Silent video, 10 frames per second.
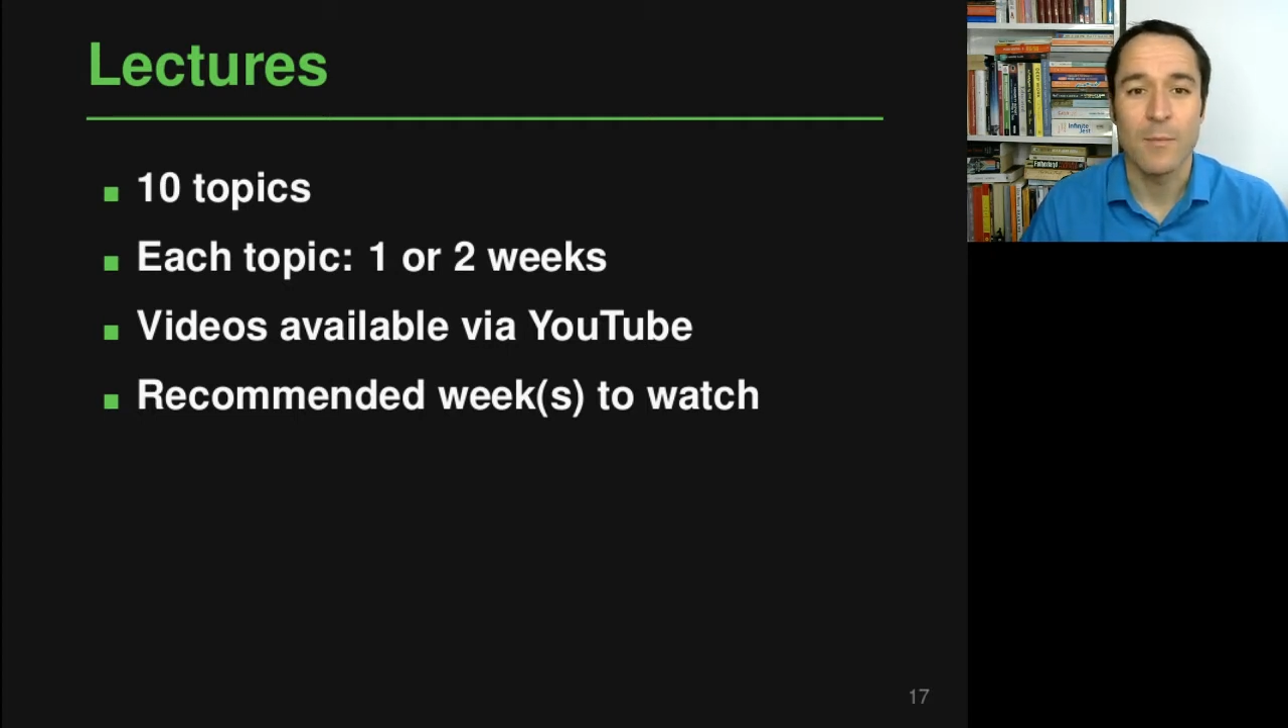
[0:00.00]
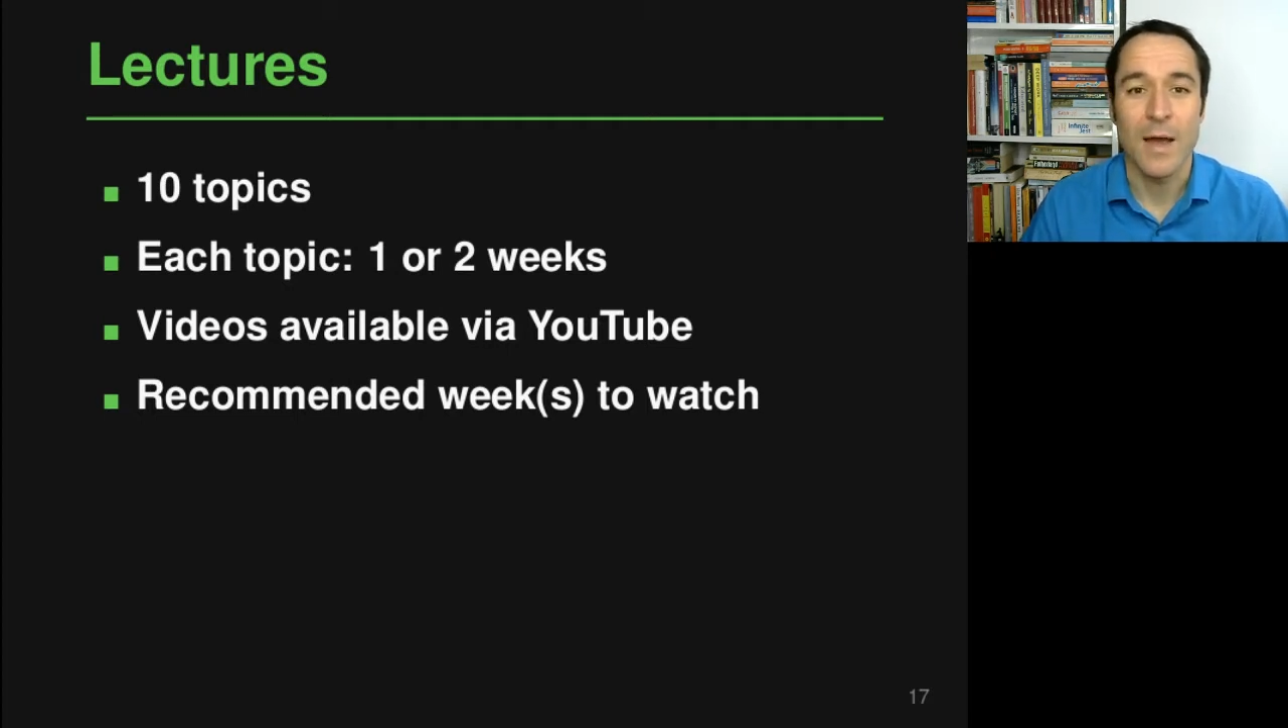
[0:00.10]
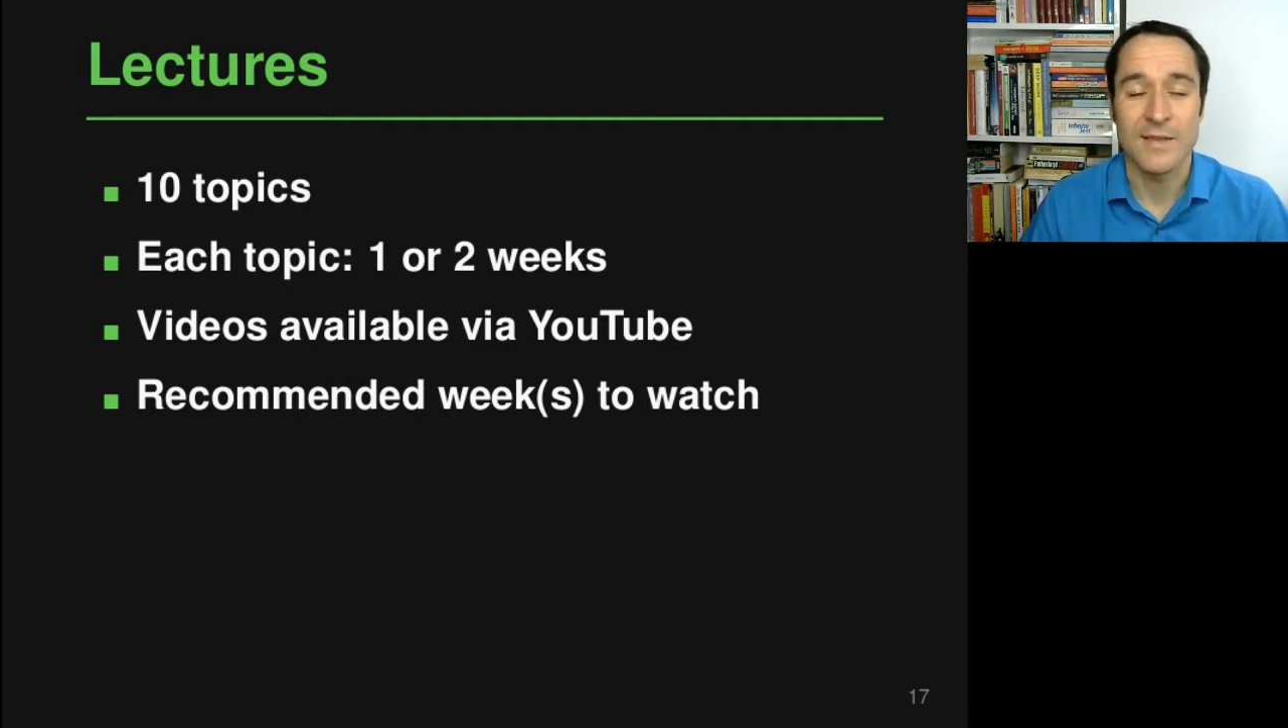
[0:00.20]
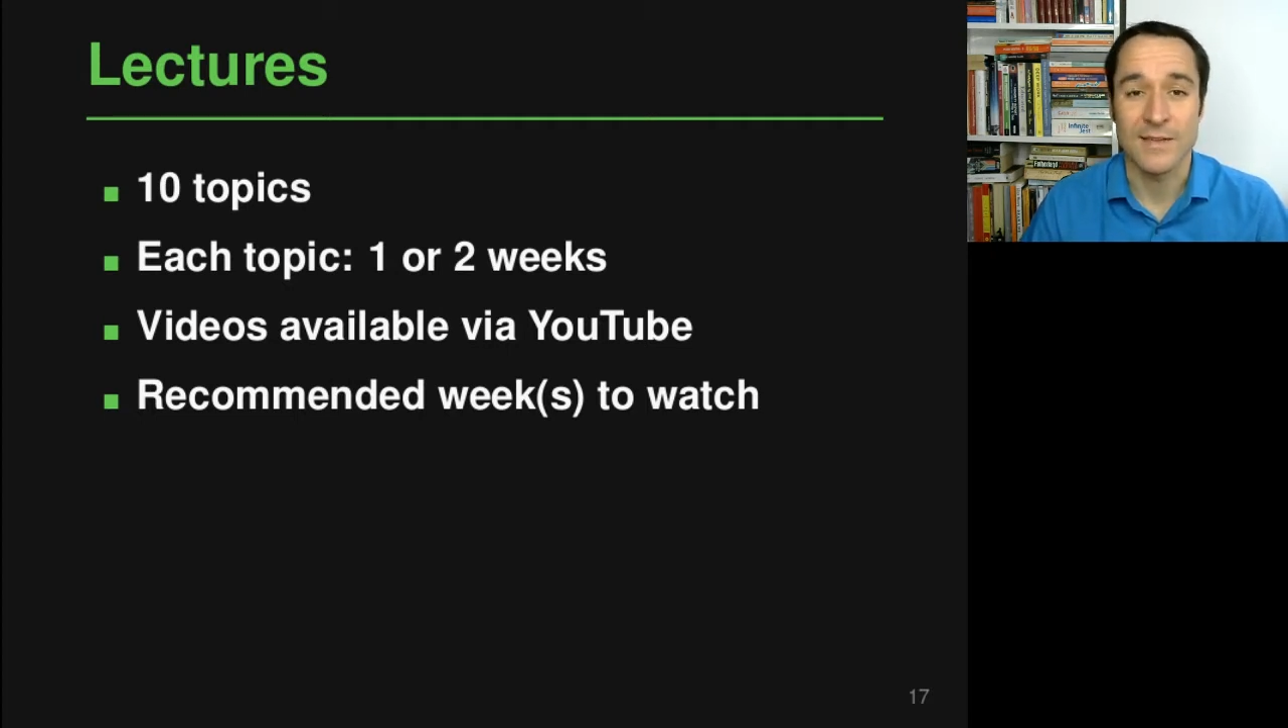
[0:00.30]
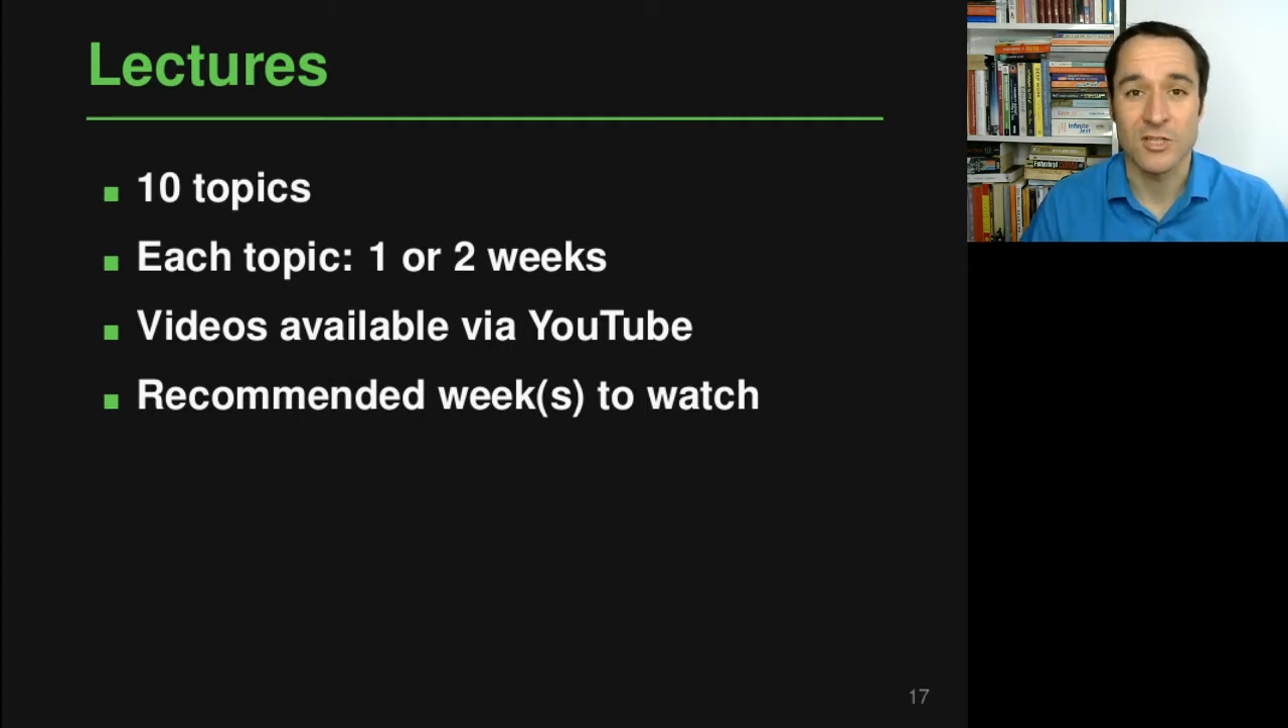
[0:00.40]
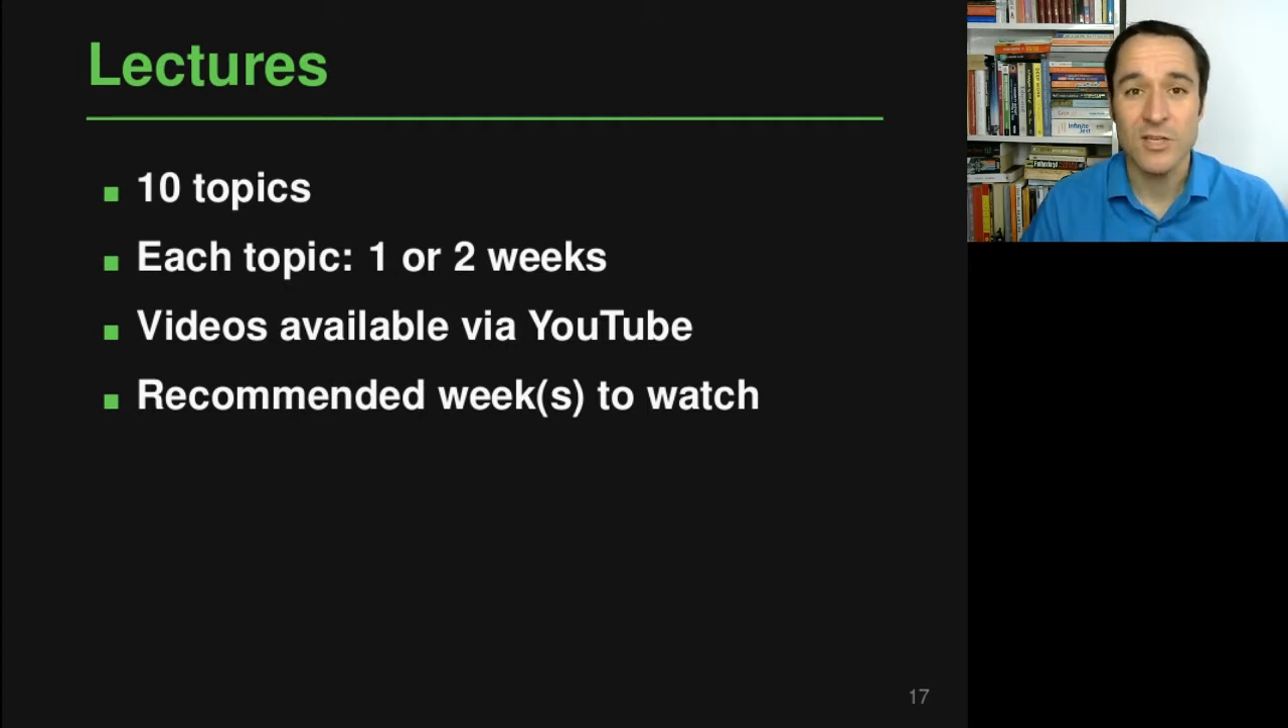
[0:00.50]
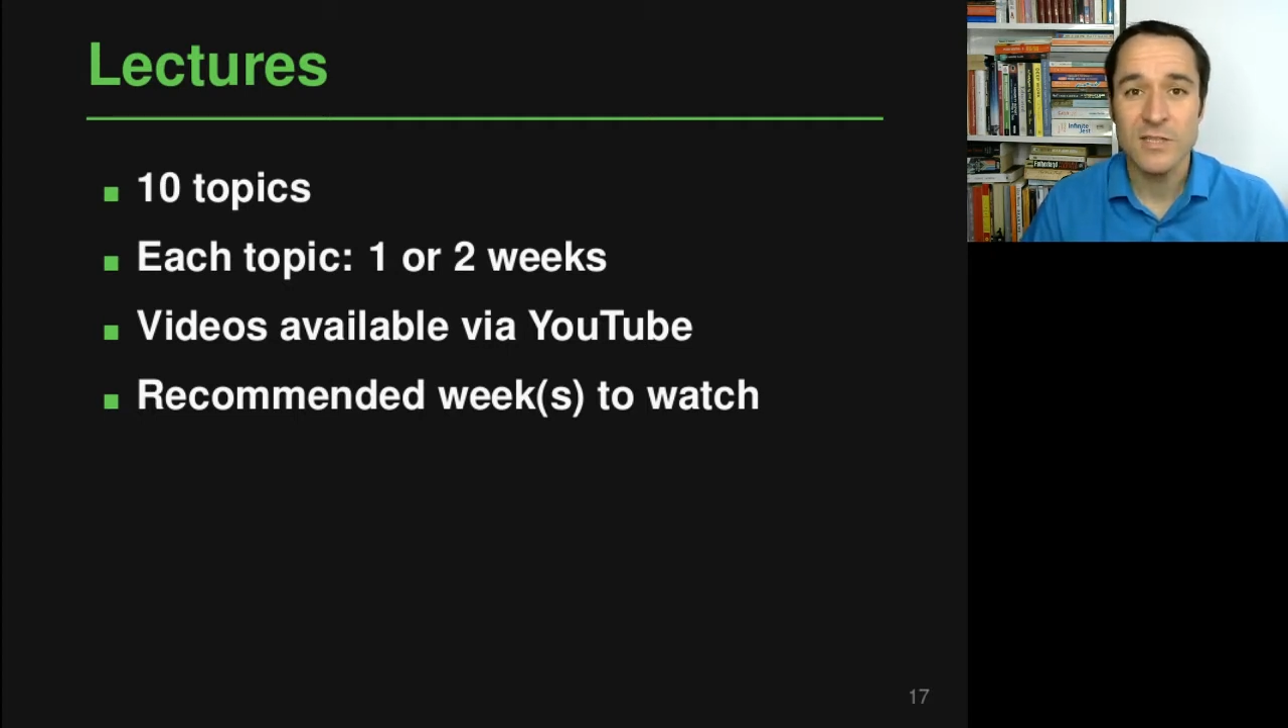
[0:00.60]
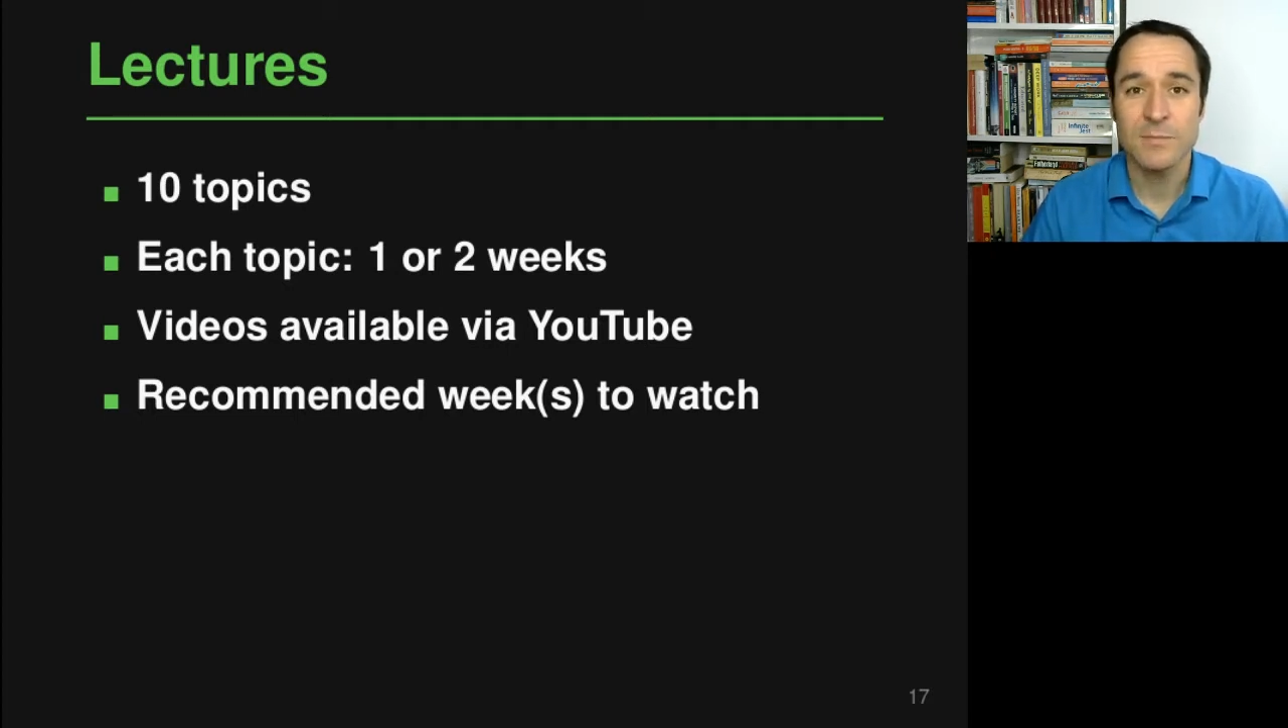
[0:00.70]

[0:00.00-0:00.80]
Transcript: I suggest